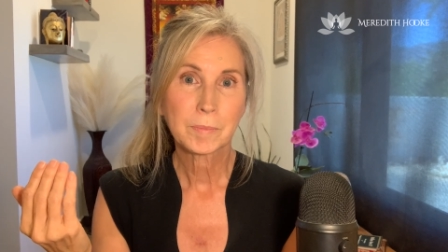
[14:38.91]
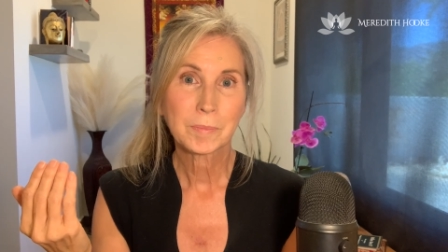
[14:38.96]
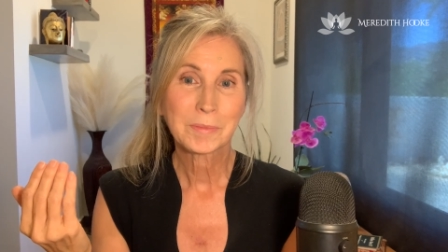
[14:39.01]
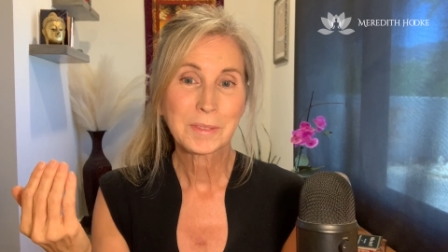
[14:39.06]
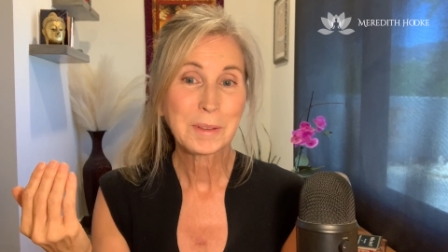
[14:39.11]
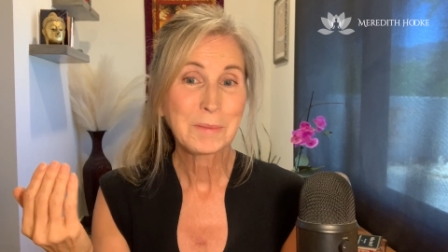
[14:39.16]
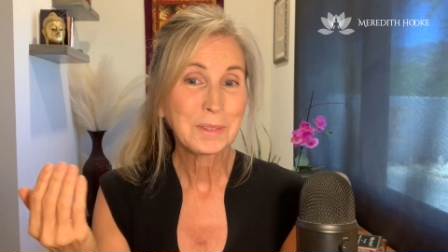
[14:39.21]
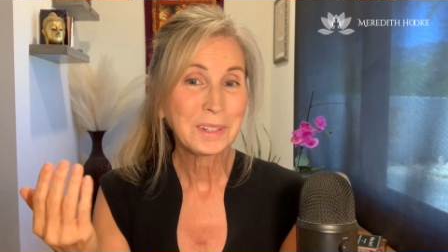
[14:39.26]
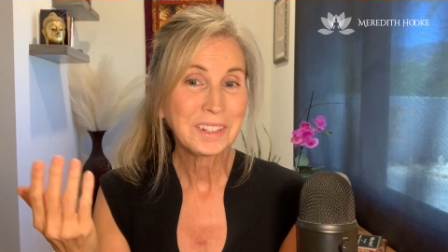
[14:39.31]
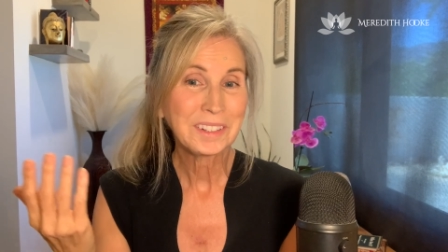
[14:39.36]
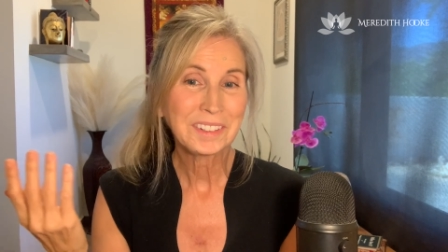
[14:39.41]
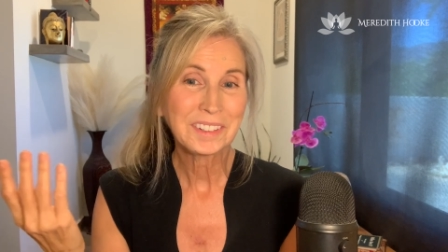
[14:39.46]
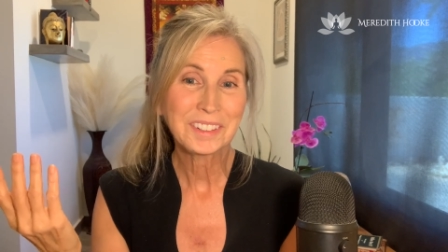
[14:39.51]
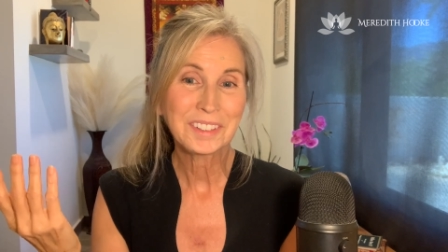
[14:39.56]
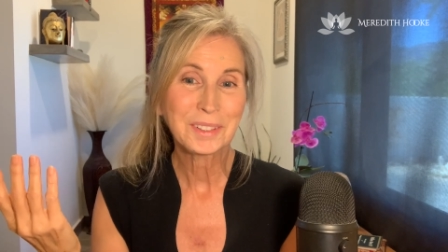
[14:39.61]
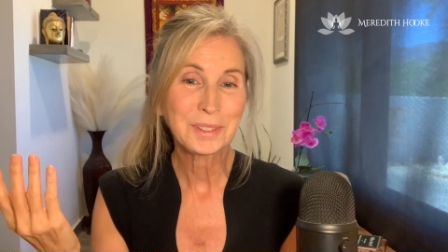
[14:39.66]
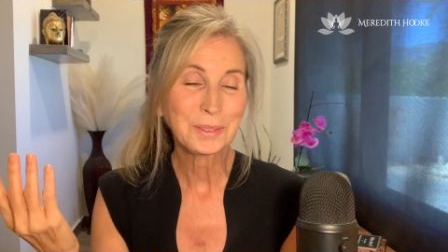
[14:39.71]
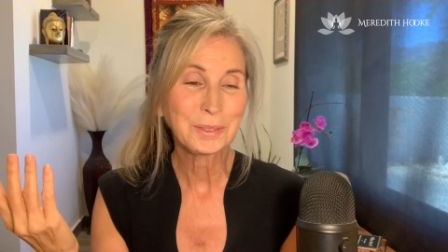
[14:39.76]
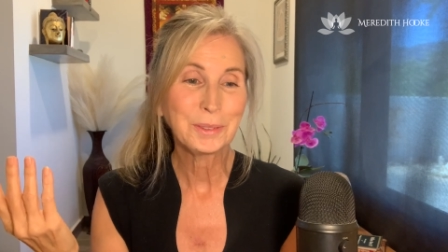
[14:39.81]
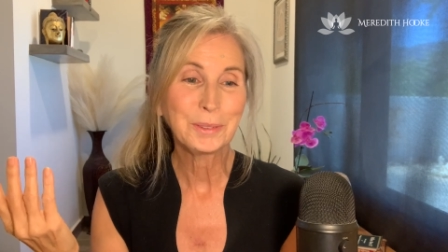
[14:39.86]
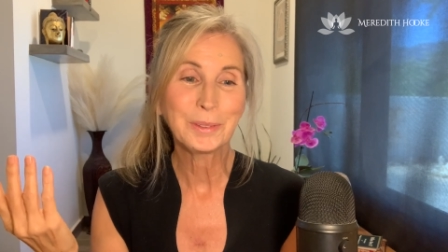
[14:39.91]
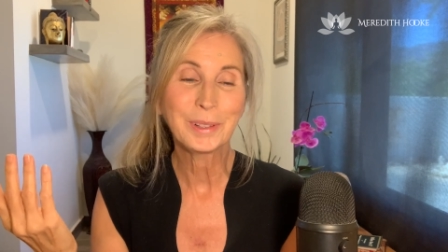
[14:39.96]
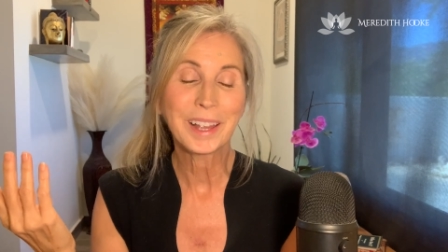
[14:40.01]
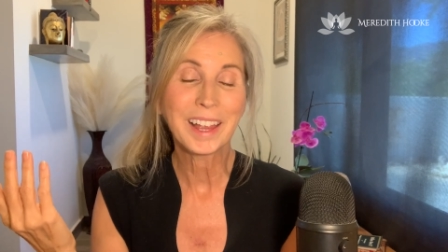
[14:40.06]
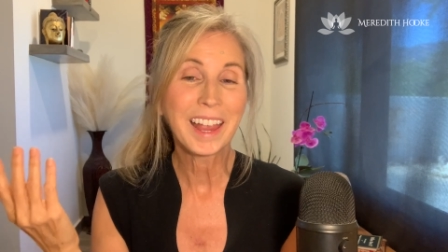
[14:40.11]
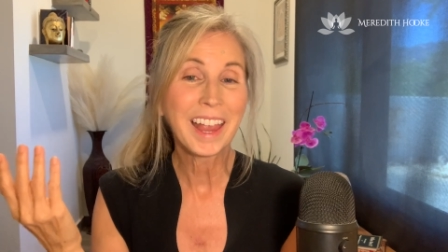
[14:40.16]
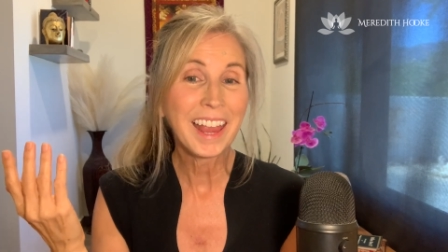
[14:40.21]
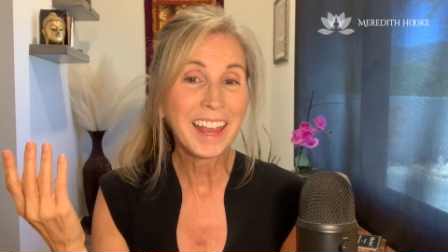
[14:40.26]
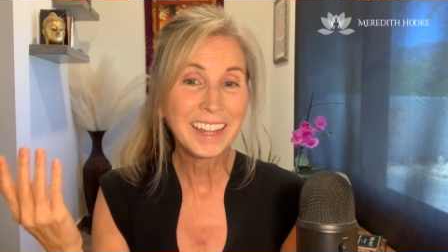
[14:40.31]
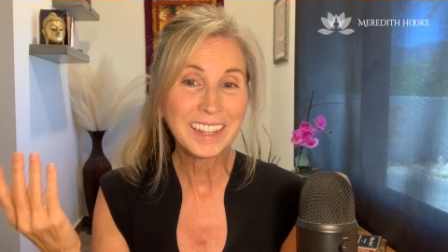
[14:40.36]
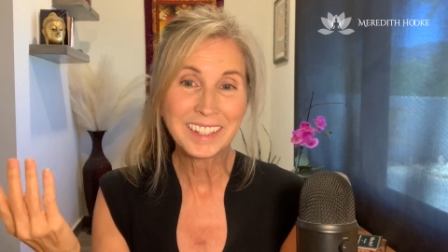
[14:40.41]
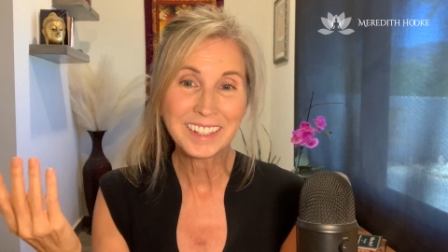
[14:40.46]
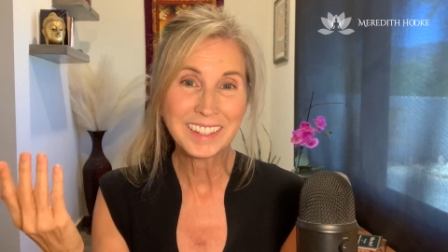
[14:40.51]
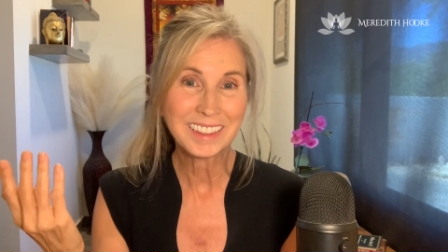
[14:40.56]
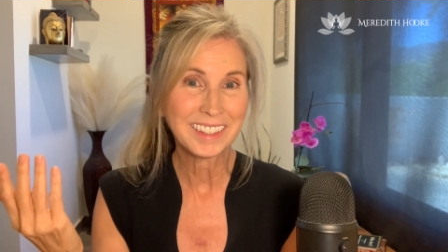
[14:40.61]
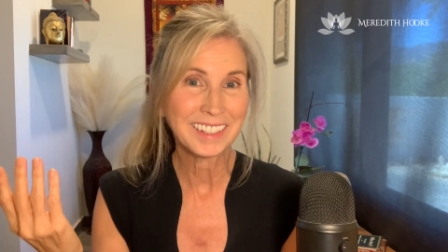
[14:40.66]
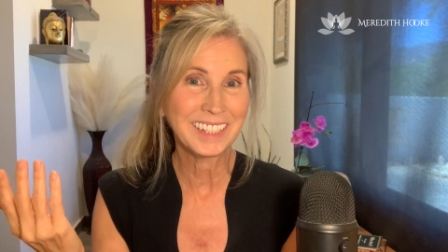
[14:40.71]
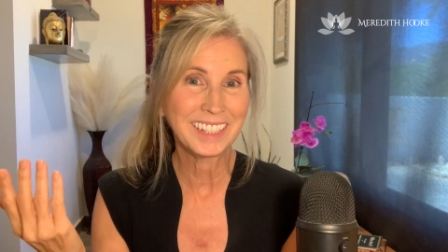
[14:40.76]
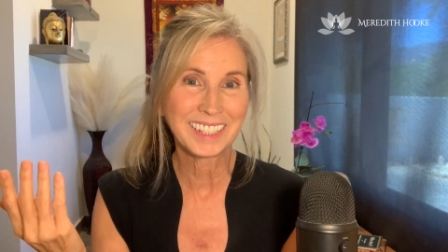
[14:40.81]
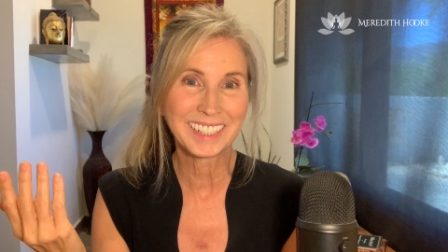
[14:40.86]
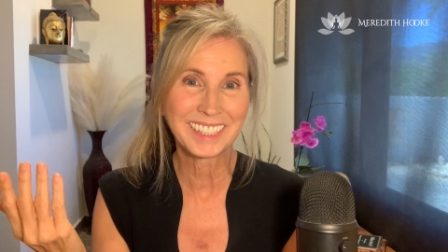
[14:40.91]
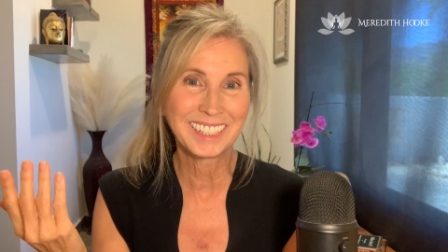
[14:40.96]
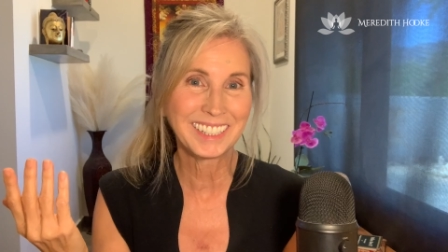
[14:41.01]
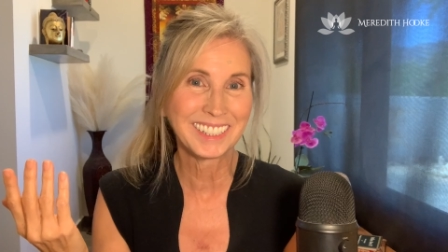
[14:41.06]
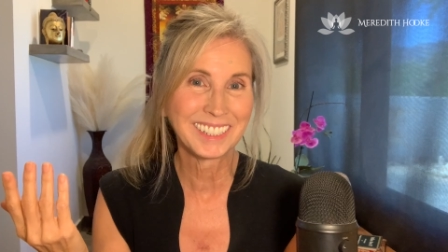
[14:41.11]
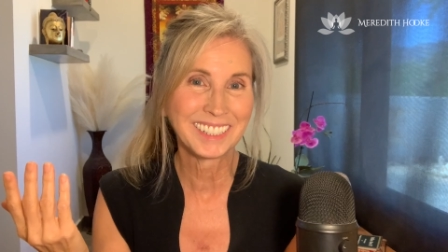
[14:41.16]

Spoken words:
We don't control anything.